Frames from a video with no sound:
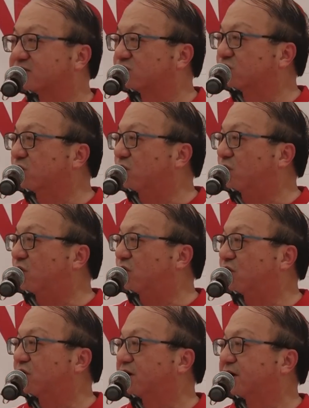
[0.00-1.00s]

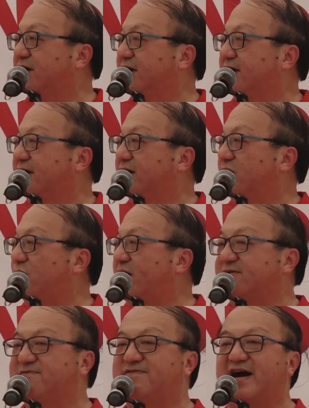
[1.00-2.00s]

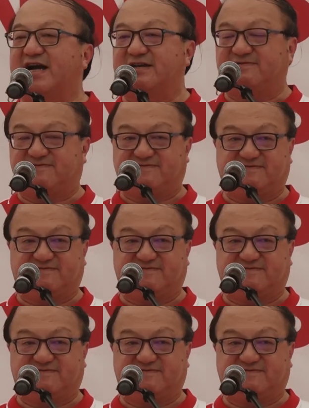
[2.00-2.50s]
2015.